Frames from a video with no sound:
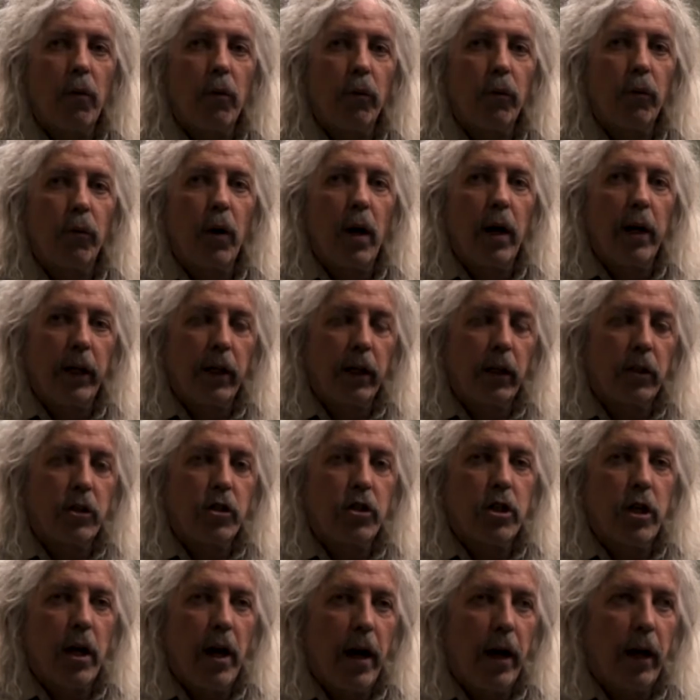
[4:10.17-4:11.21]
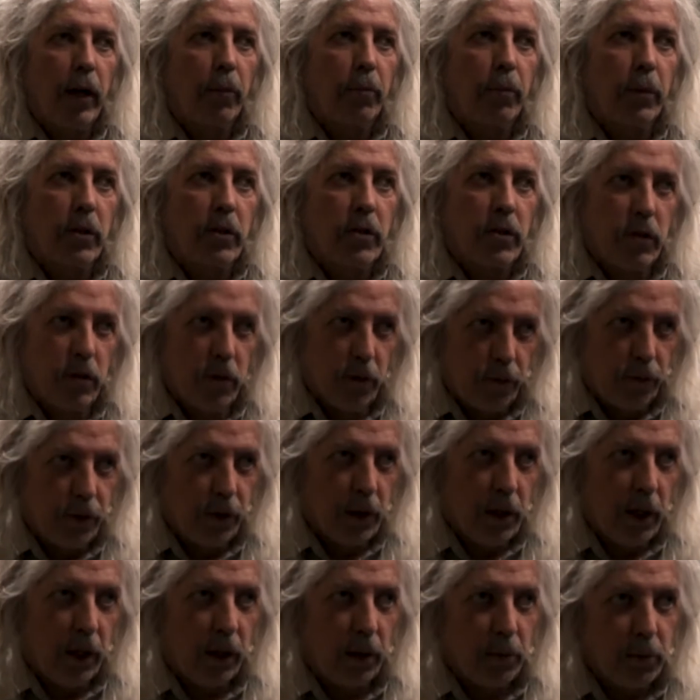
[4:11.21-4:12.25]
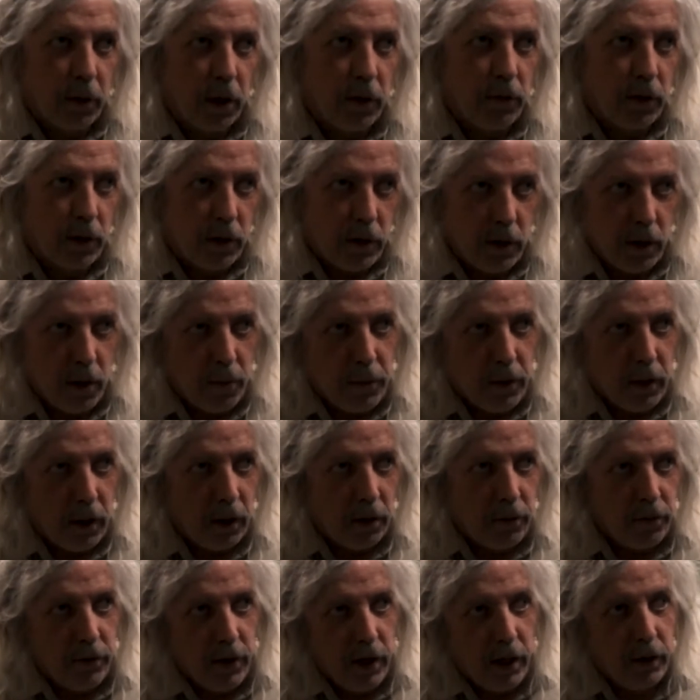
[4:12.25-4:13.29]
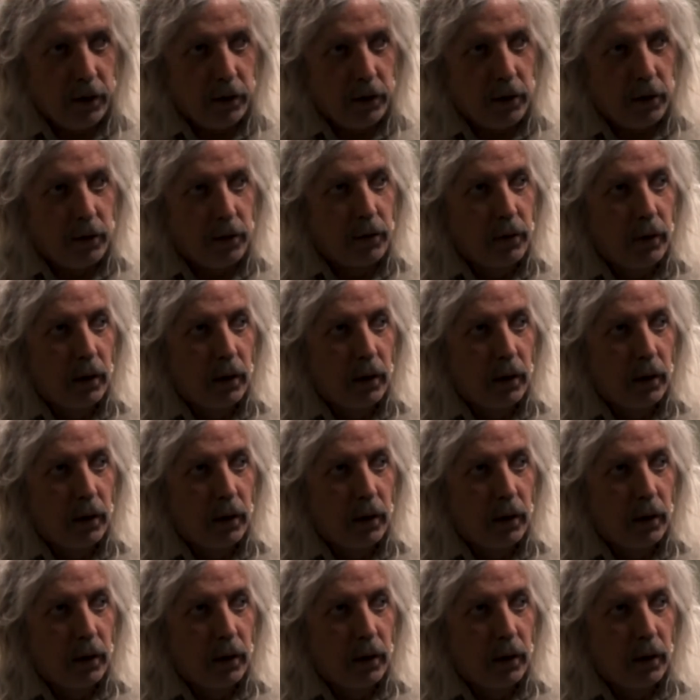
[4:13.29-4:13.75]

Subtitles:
writing a check, but still feel like I'm giving something of value.